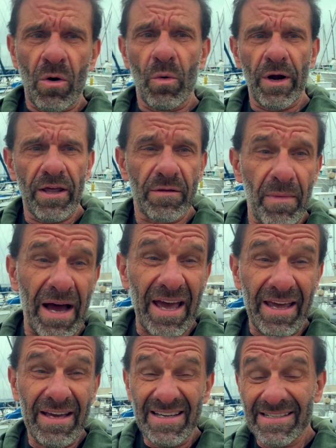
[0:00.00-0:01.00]
with
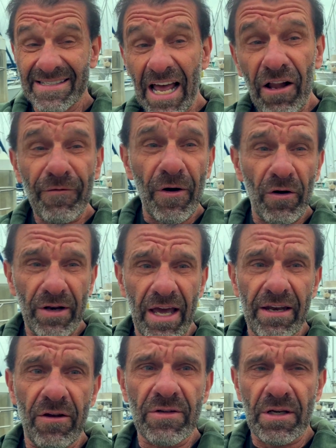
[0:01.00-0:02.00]
my cell phone
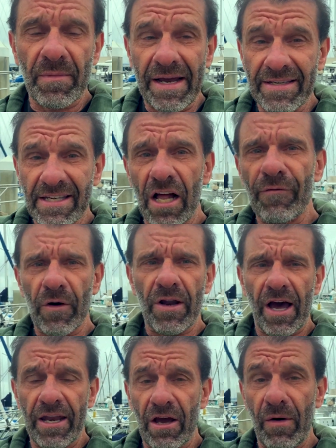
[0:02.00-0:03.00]
and using my cell phone
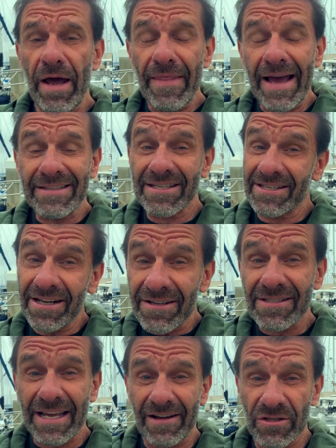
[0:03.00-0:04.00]
audio. And that still
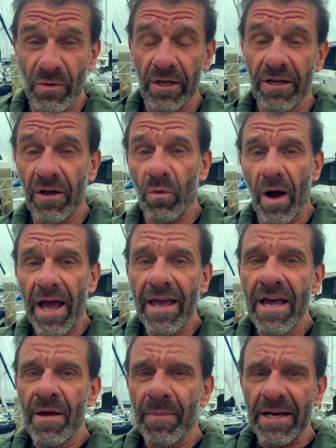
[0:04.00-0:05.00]
sounds really good. Why?
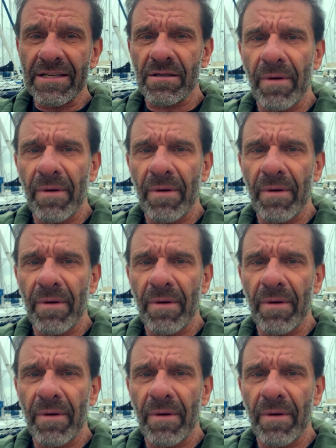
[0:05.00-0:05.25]
Because the